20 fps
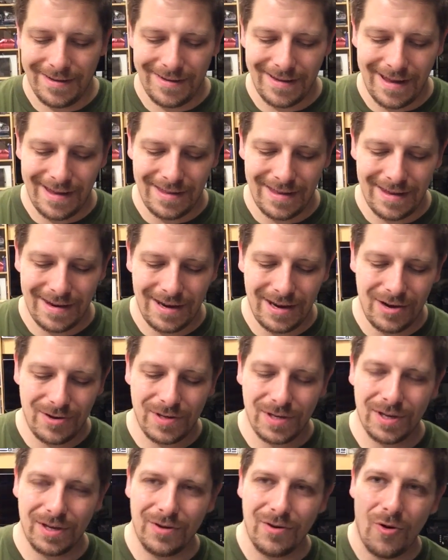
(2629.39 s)
And then
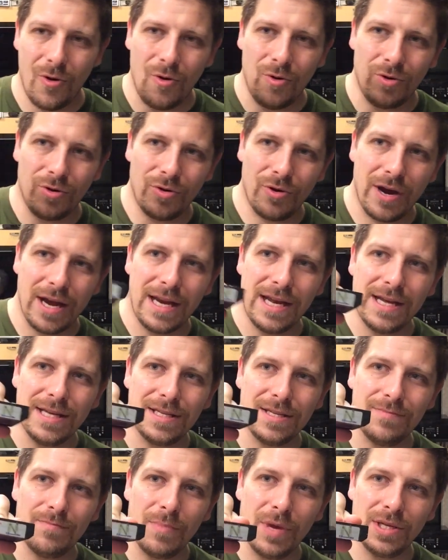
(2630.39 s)
here's an old
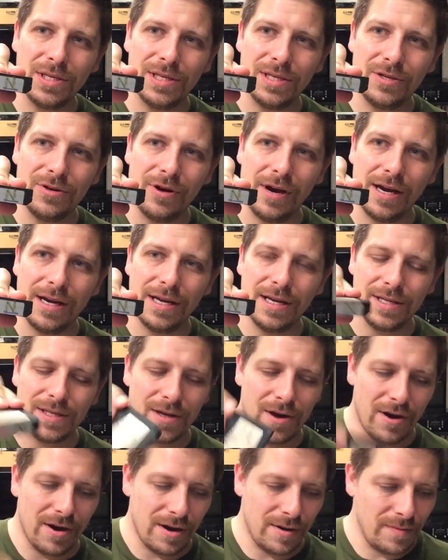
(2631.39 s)
Gradius, munted Gradius
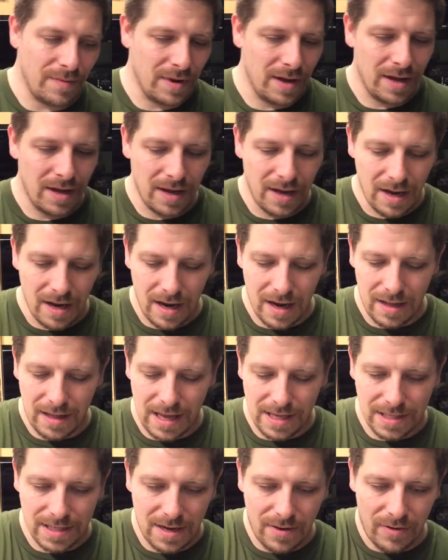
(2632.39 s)
cart. And
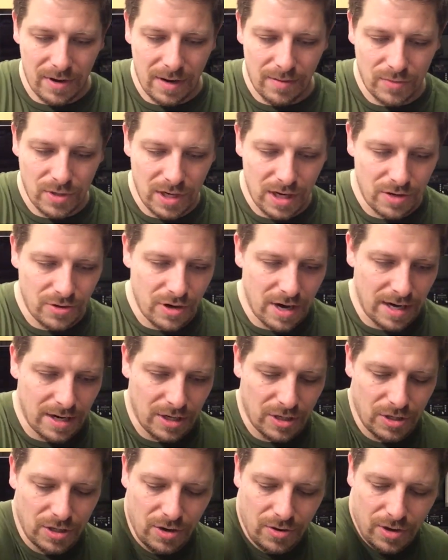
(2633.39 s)
that's not what I'm trying to
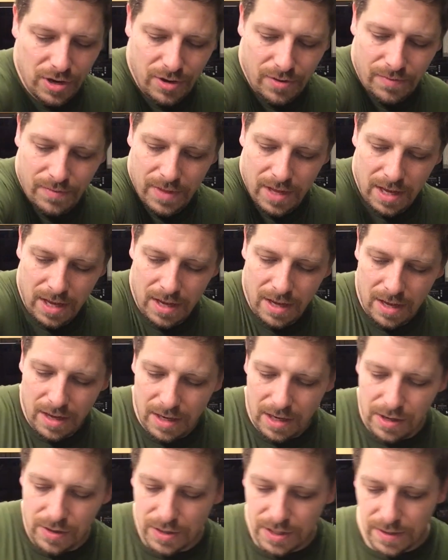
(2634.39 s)
show you.
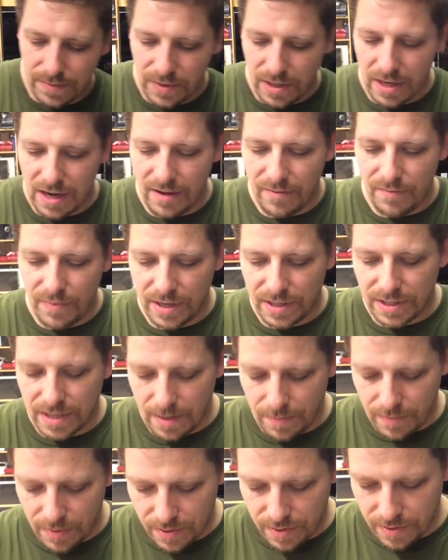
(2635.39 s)
Here's some that I picked
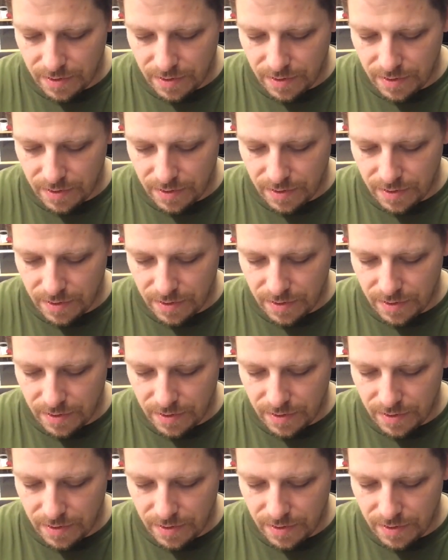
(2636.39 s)
up,